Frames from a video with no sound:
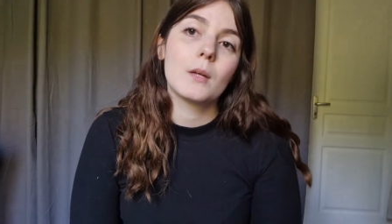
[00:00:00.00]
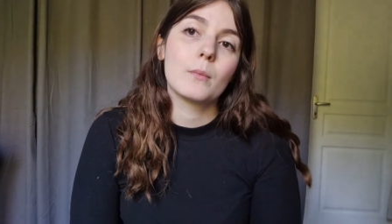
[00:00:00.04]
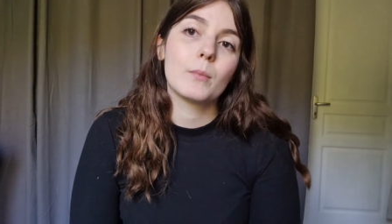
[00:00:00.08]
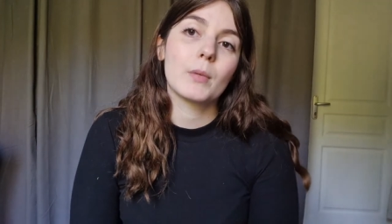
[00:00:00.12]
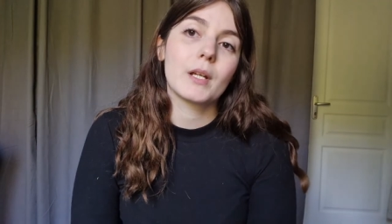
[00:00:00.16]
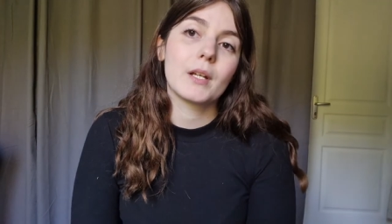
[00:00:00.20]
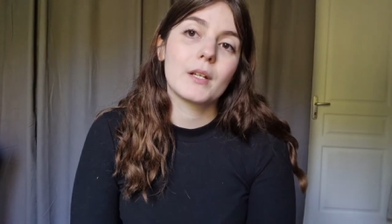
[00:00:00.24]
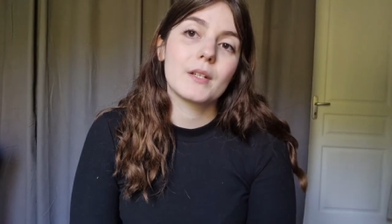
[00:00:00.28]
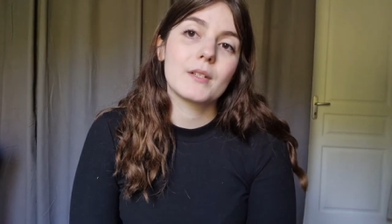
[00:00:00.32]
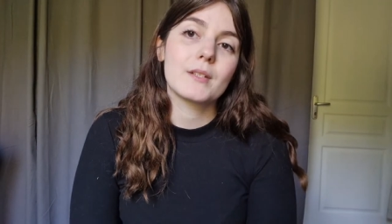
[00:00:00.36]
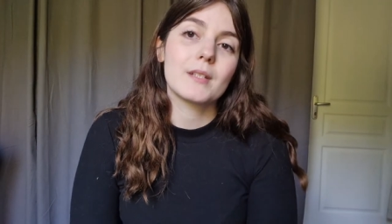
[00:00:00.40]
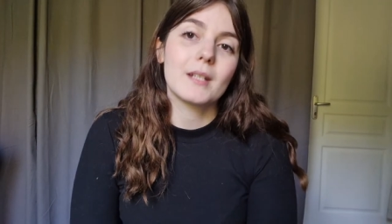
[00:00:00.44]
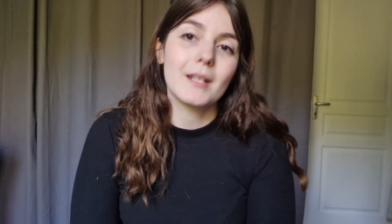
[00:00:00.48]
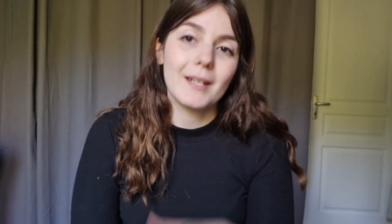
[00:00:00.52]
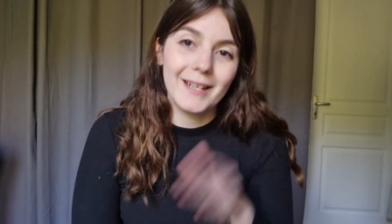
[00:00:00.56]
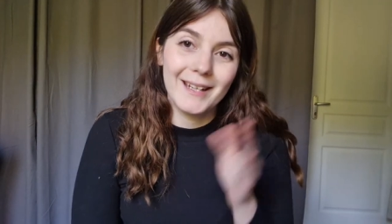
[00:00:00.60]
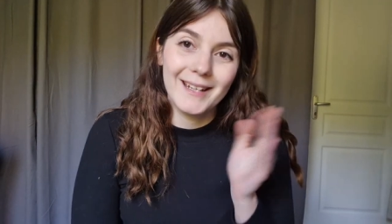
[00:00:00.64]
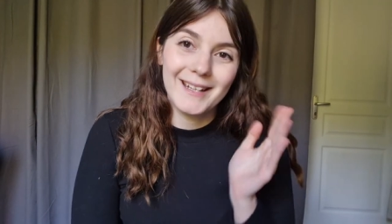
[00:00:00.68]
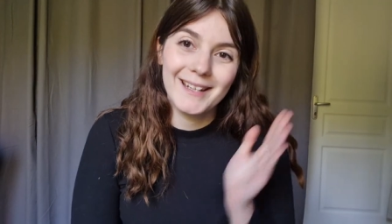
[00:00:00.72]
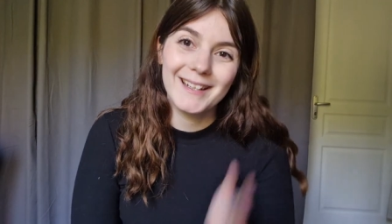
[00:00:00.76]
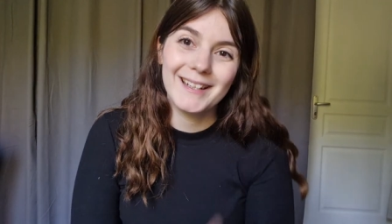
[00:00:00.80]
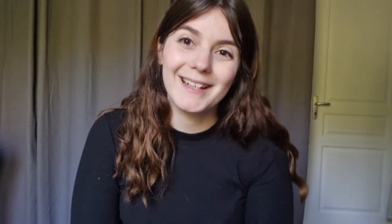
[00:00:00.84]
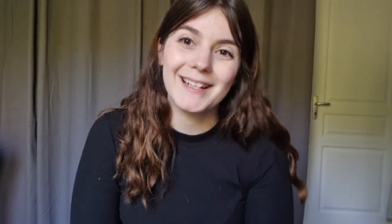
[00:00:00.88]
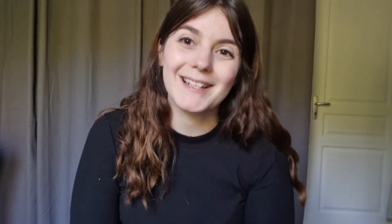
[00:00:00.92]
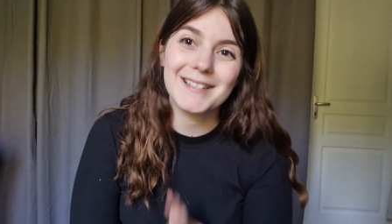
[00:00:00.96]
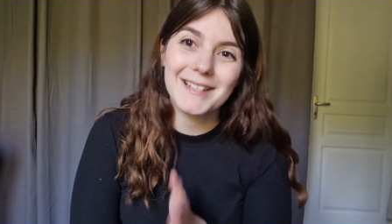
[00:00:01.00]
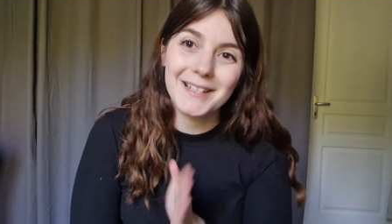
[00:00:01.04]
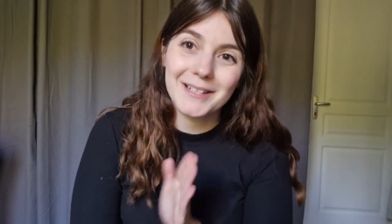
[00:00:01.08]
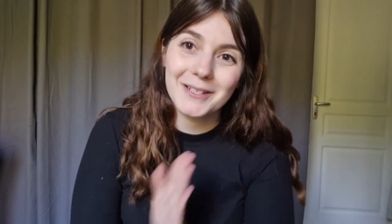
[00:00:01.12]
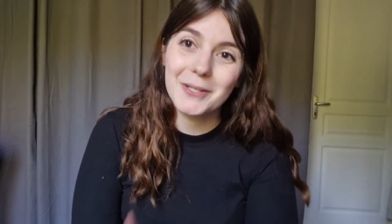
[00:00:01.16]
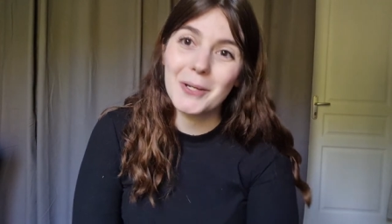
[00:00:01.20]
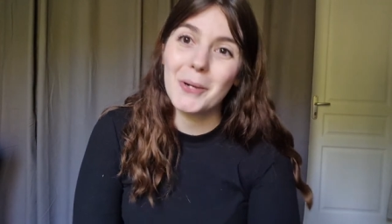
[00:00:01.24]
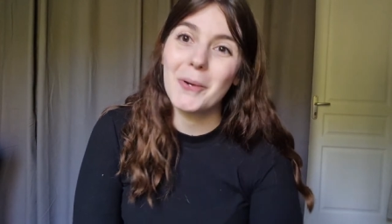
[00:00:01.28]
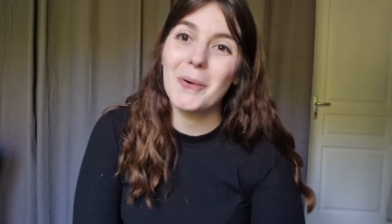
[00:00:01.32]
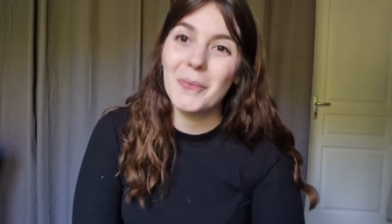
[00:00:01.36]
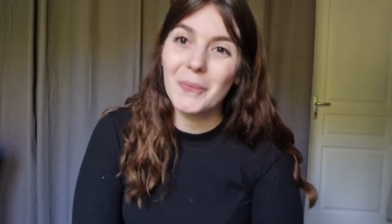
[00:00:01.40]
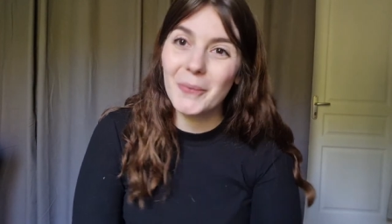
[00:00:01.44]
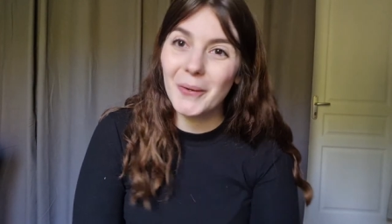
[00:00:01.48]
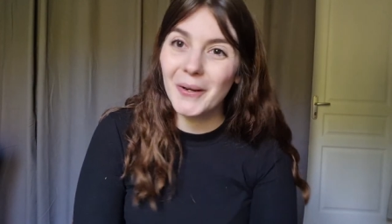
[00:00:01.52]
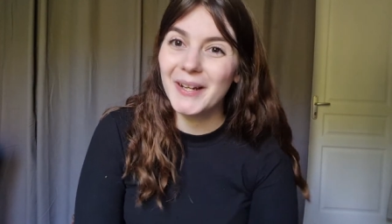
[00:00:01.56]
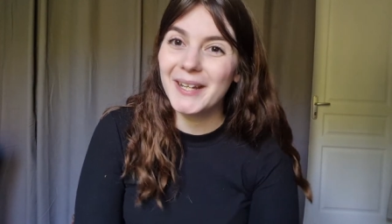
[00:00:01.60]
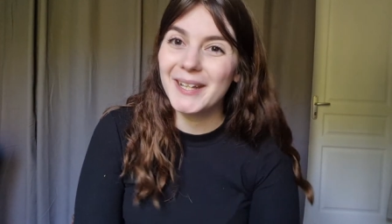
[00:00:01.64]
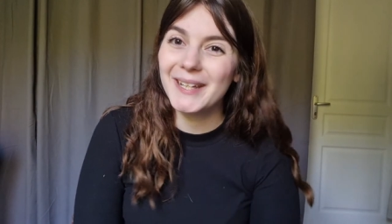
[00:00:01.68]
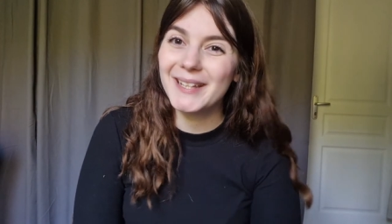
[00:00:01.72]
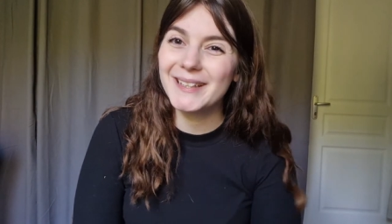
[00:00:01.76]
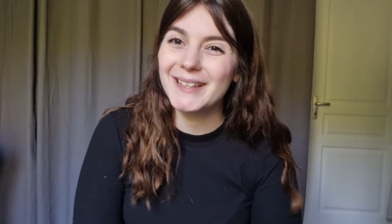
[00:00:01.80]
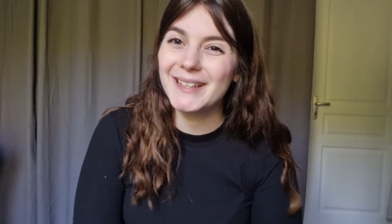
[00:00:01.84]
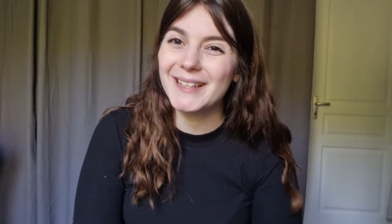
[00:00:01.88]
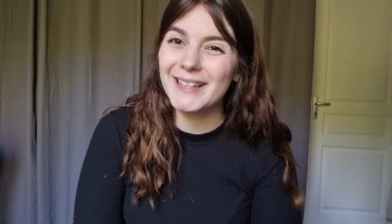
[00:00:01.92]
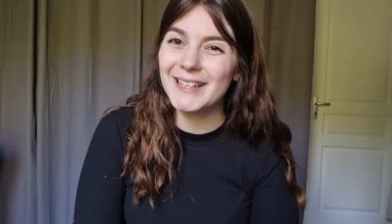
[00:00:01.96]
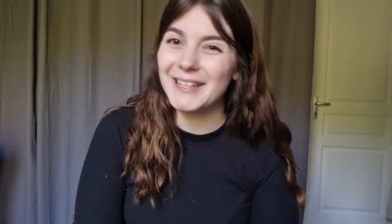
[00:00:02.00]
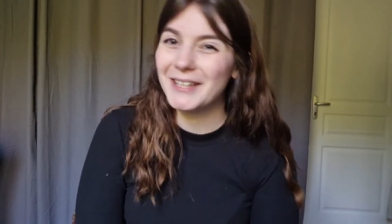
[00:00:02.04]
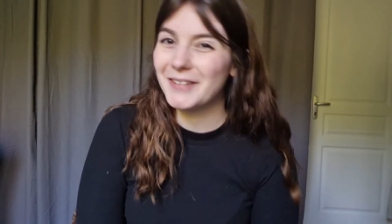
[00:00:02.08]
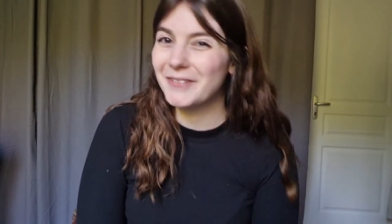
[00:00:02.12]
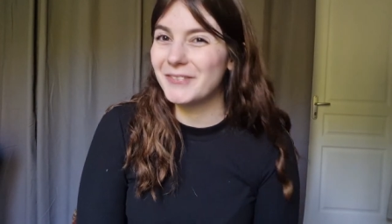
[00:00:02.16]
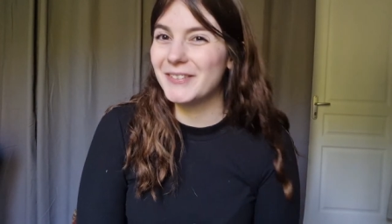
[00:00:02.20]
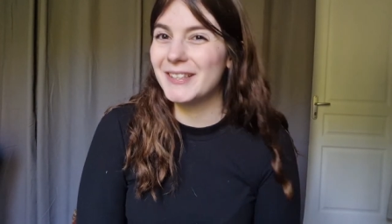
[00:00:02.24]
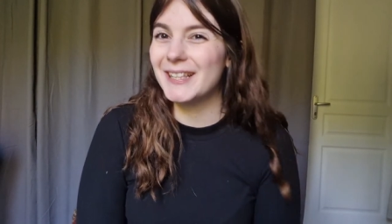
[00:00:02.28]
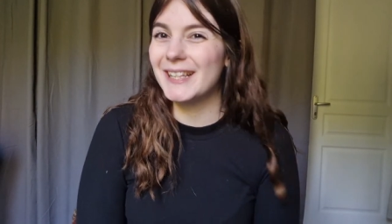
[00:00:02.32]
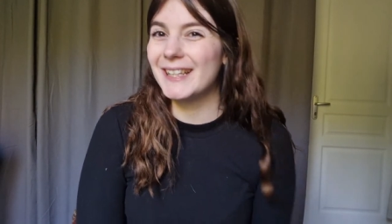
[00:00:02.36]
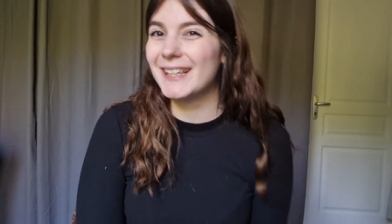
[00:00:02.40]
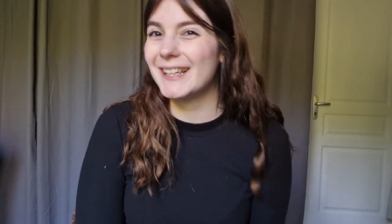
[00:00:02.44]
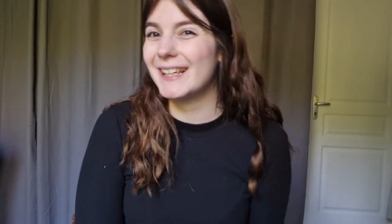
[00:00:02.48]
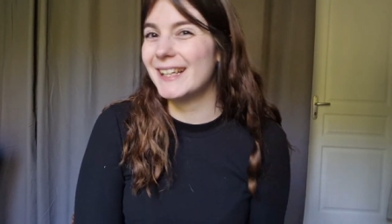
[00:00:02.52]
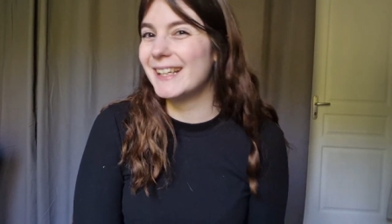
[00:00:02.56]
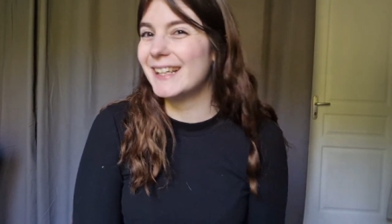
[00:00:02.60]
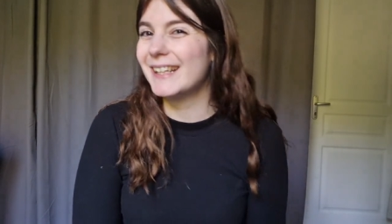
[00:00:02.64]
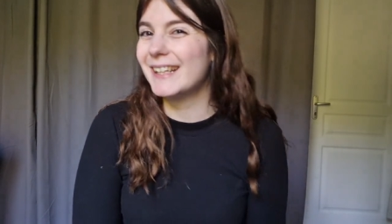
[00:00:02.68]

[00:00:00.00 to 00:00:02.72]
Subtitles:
because yes, I don't work in the evening.